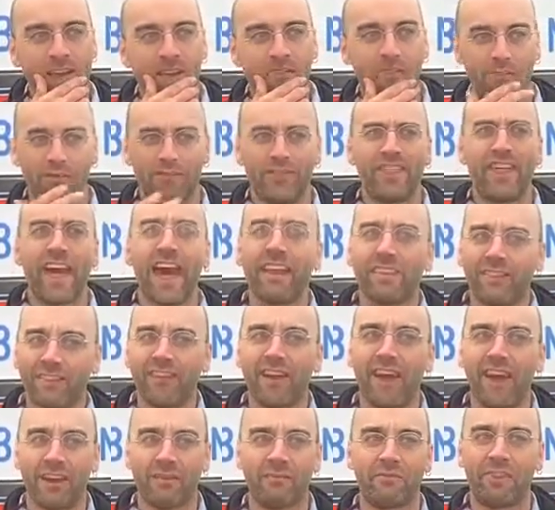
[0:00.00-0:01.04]
So that
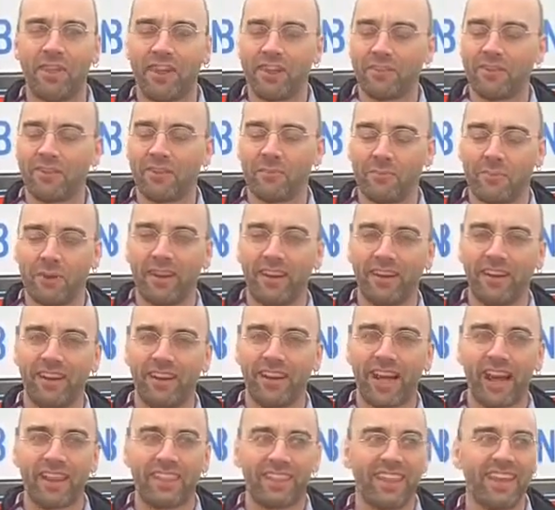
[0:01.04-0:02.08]
side of things has been,
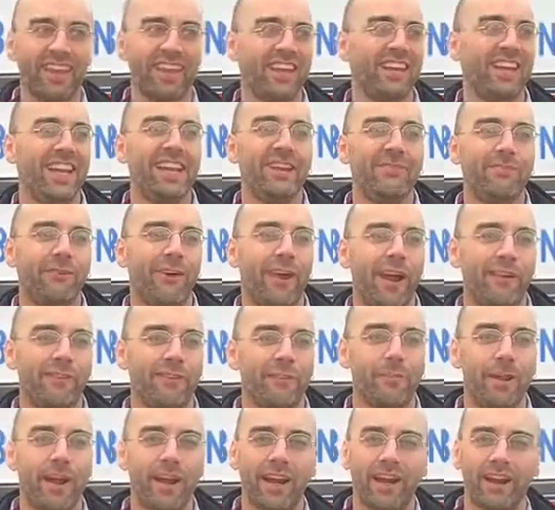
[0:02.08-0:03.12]
I think, neat for
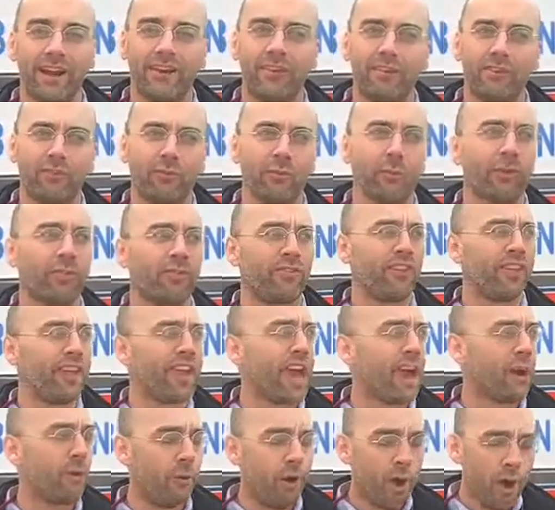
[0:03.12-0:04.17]
everybody to just sort of see
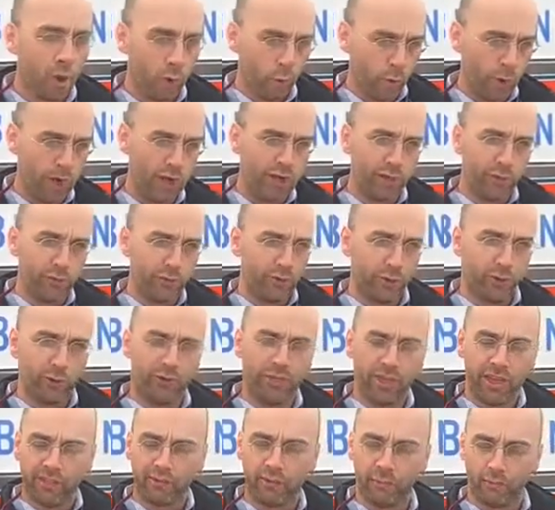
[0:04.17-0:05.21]
how, when you do
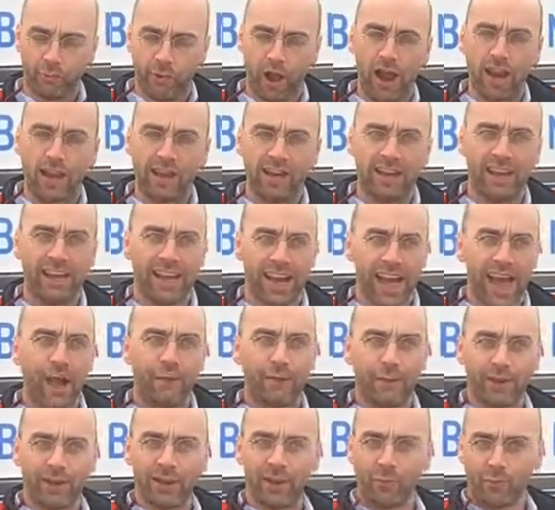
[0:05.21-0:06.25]
things right,
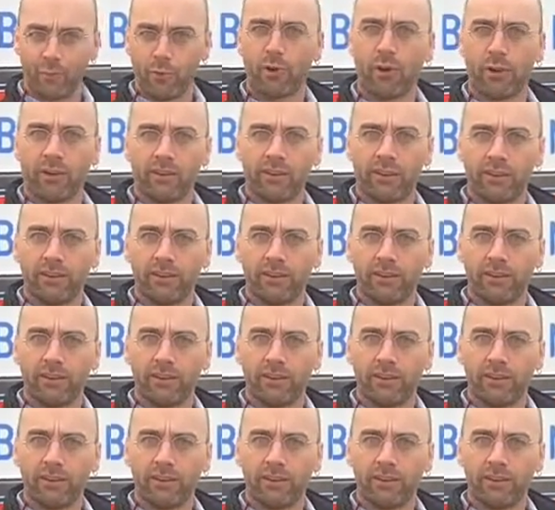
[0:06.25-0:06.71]
how it can work.